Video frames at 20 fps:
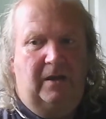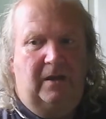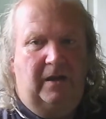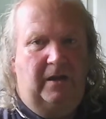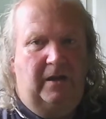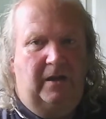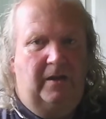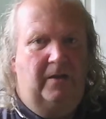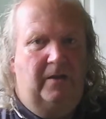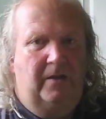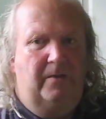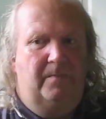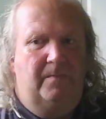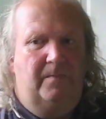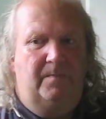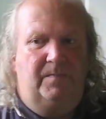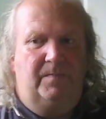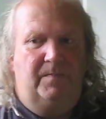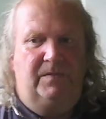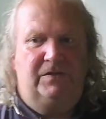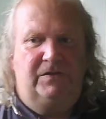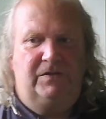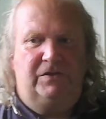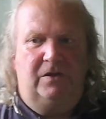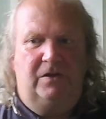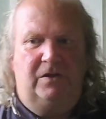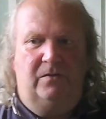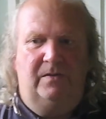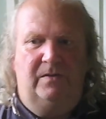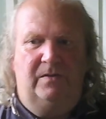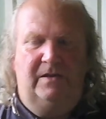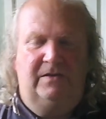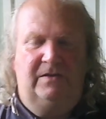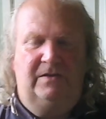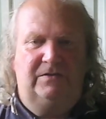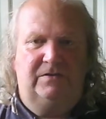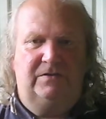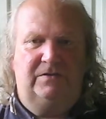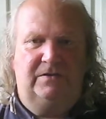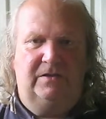Um, so
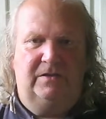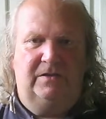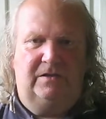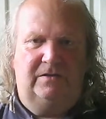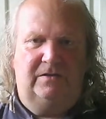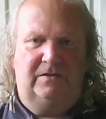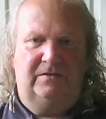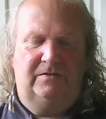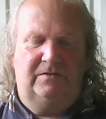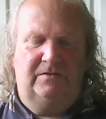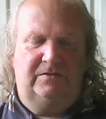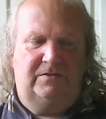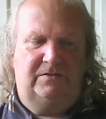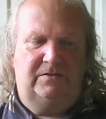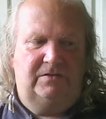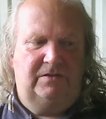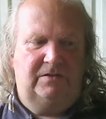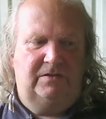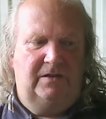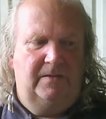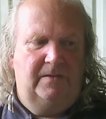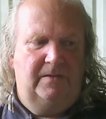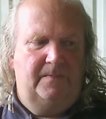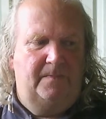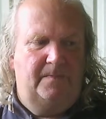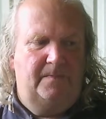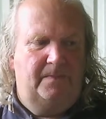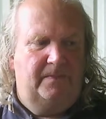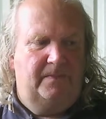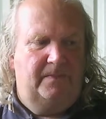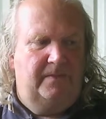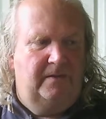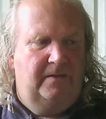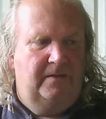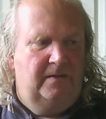he's got... Um,